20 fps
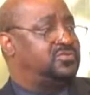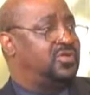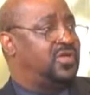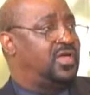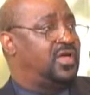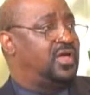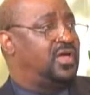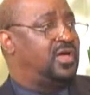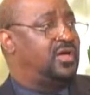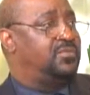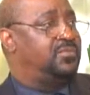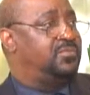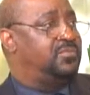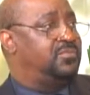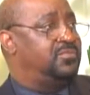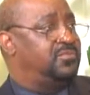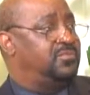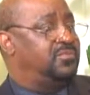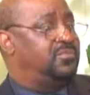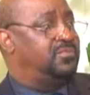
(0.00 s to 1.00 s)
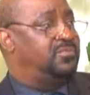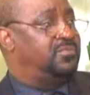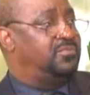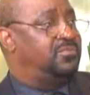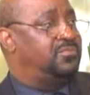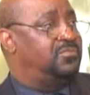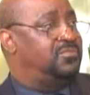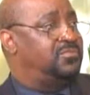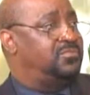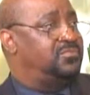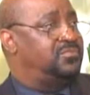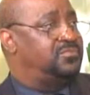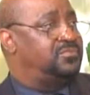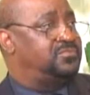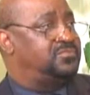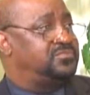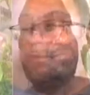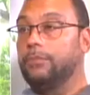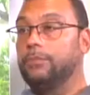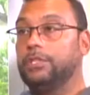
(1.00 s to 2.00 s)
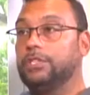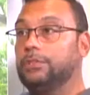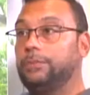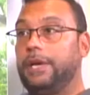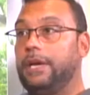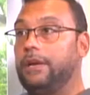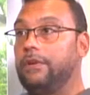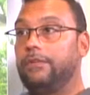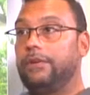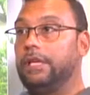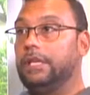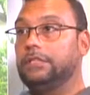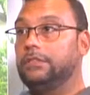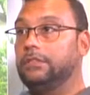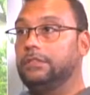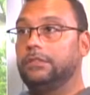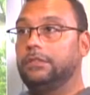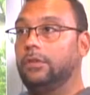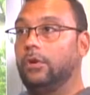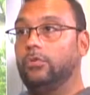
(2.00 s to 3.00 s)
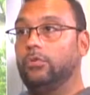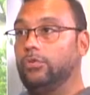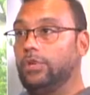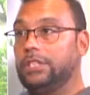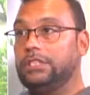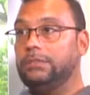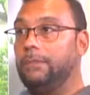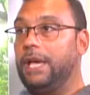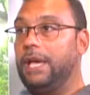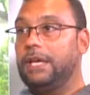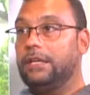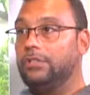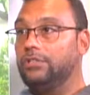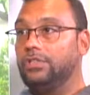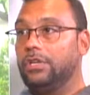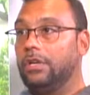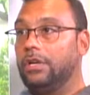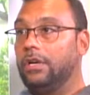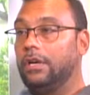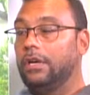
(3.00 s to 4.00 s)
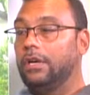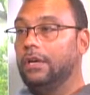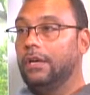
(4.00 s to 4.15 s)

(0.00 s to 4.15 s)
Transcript: Well, I can tell you from experience, no risk manager